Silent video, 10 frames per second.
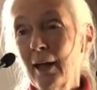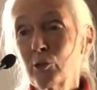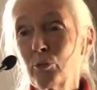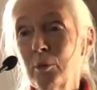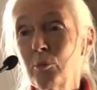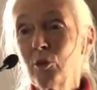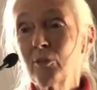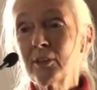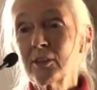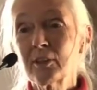as we
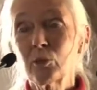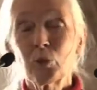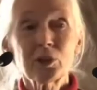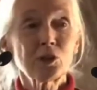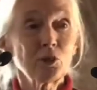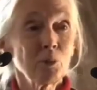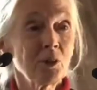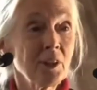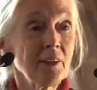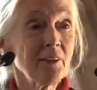move into the Western
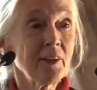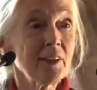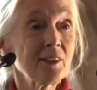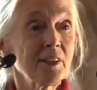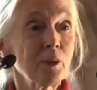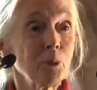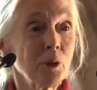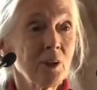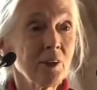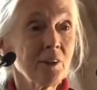materialistic
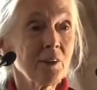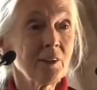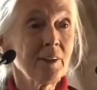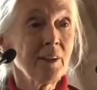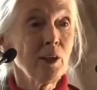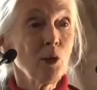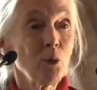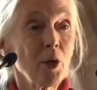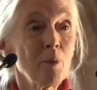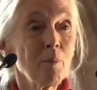world
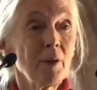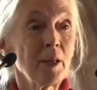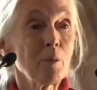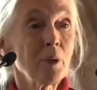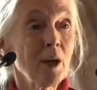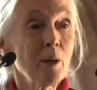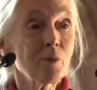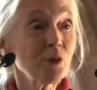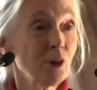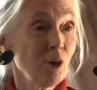where money
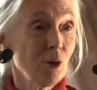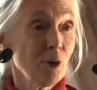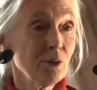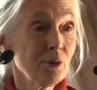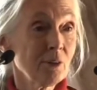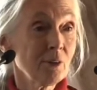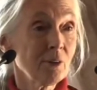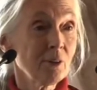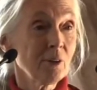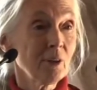becomes a god?
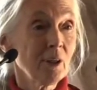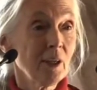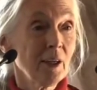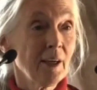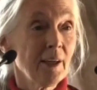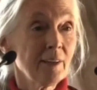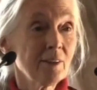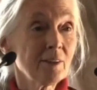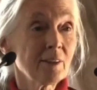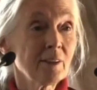
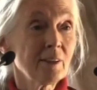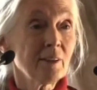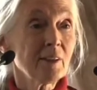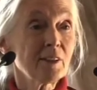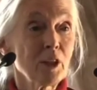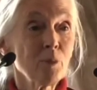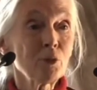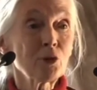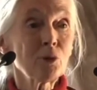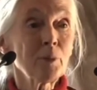And there
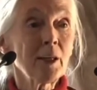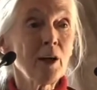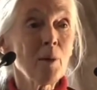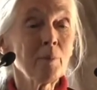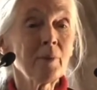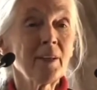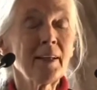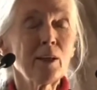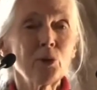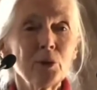seems to become an
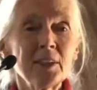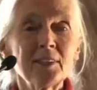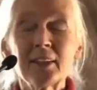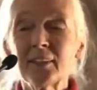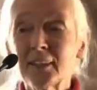increasing